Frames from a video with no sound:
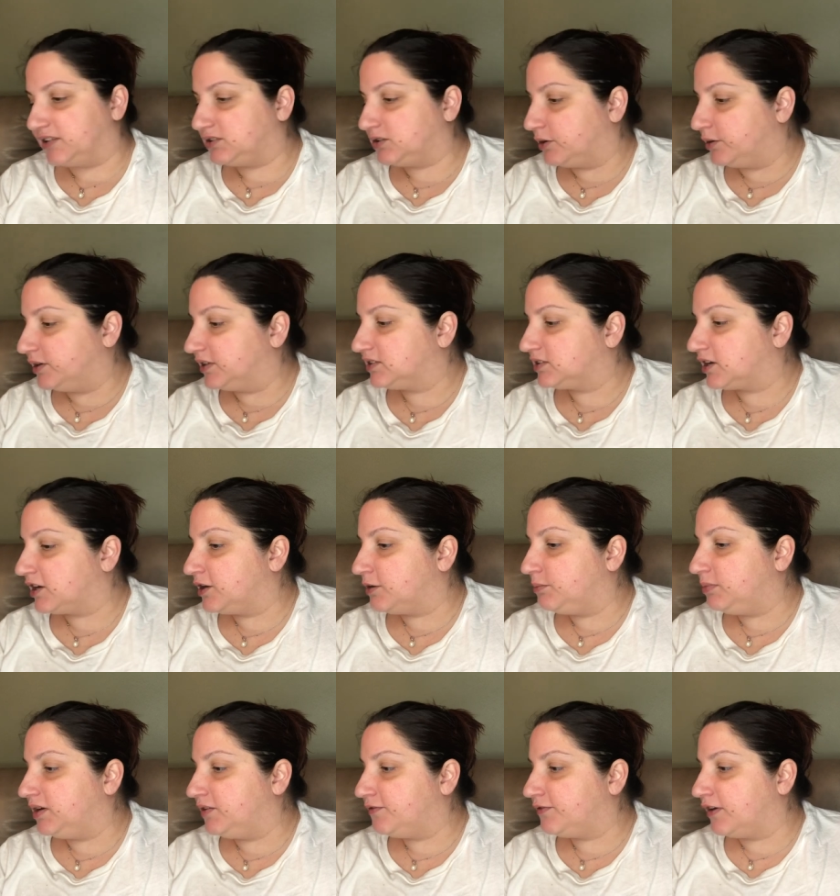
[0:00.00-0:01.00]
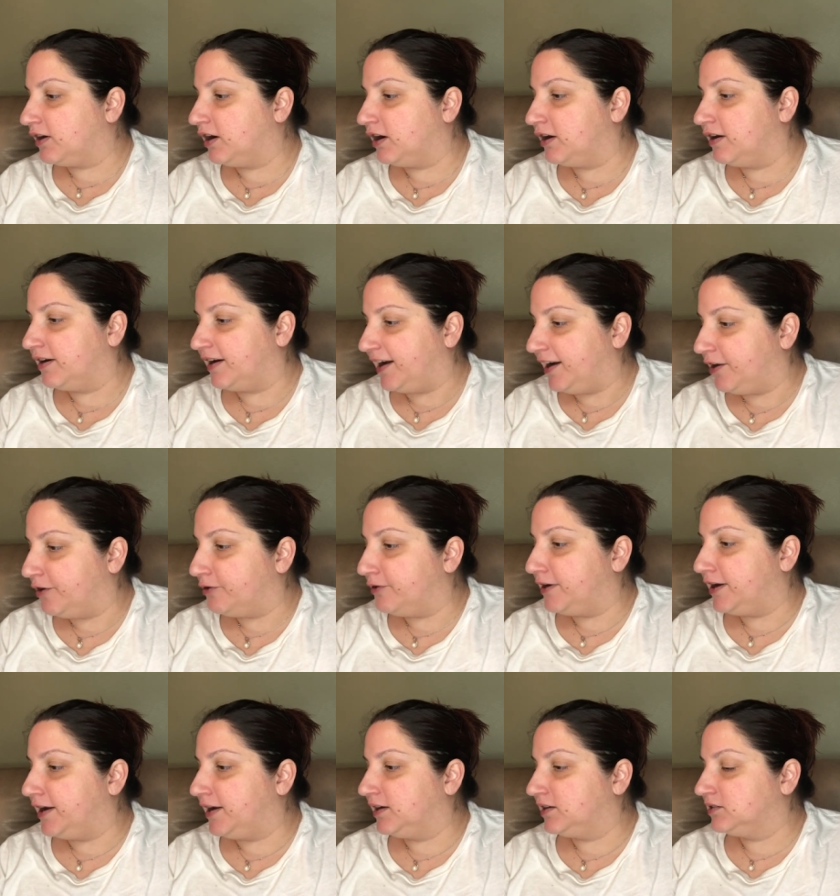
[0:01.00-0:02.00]
So it's going to be for her
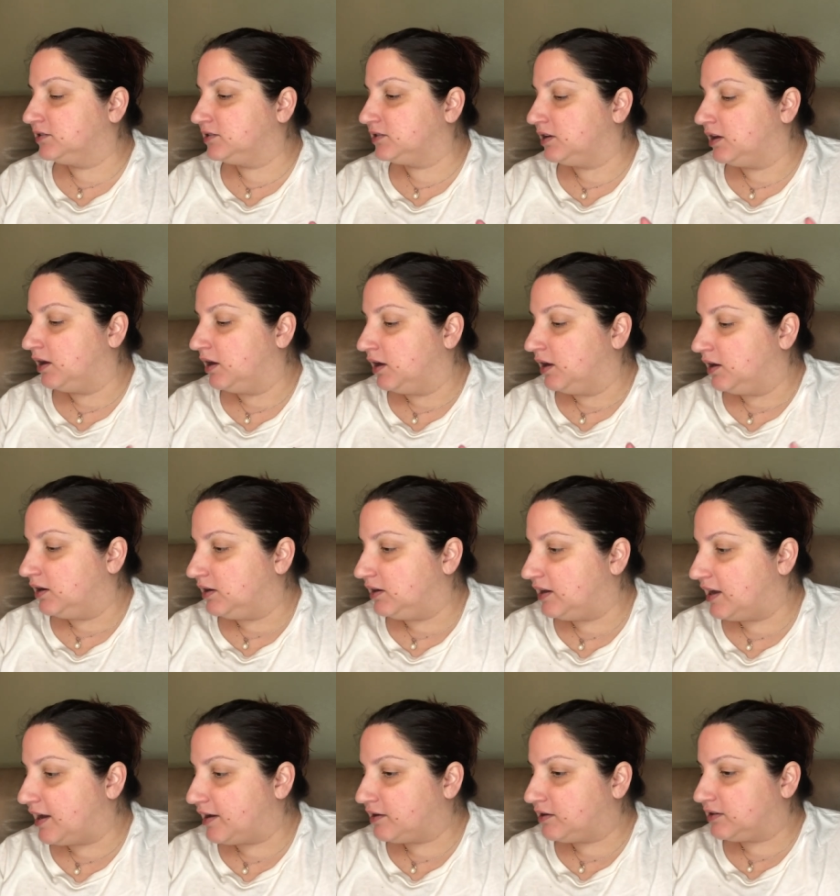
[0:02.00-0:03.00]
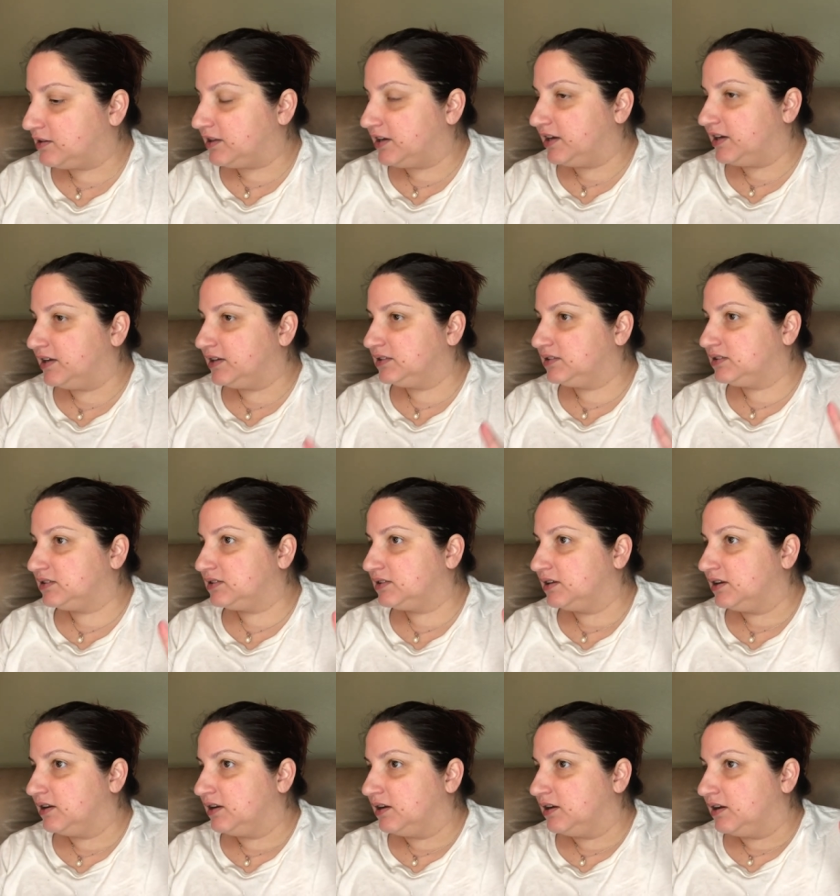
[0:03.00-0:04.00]
earrings, necklace,
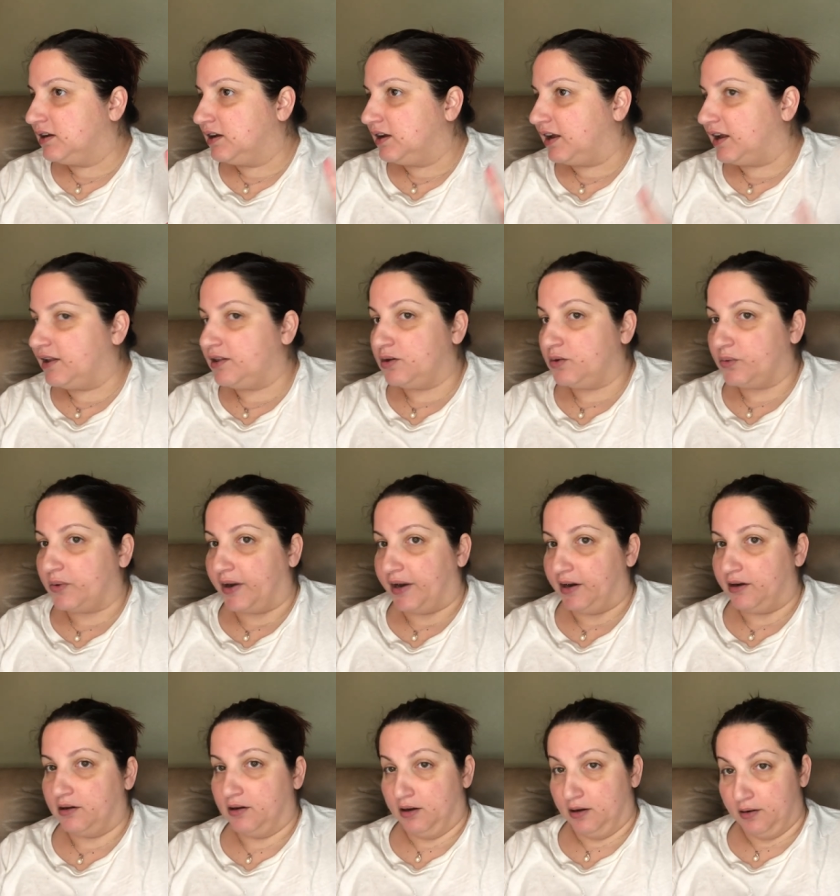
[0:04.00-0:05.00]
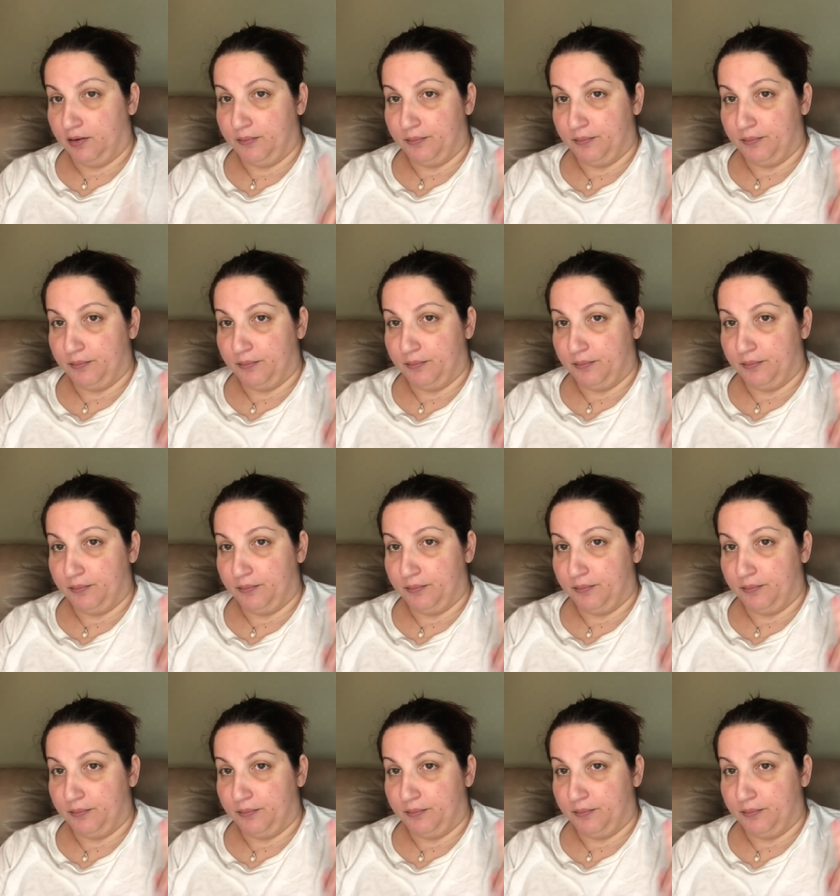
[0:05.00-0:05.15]
and the ring.